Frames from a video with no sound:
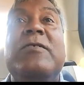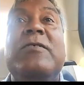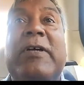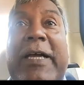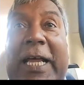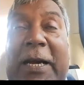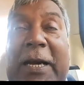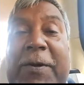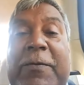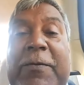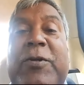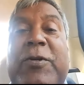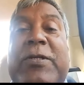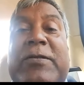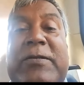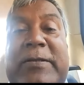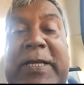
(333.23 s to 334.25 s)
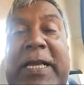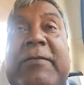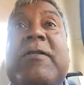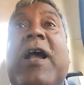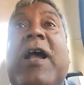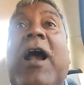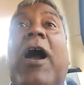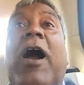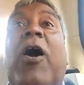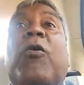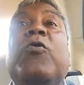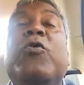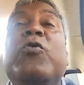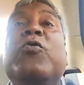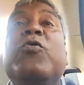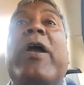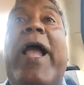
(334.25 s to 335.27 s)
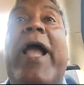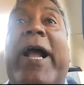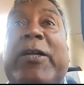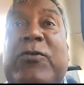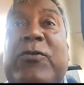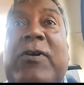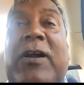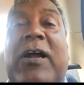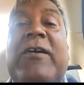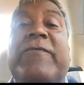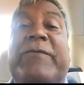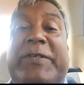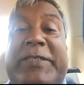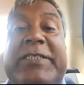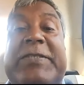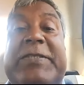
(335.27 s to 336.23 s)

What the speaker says: help him in saying, how do you actually learn physics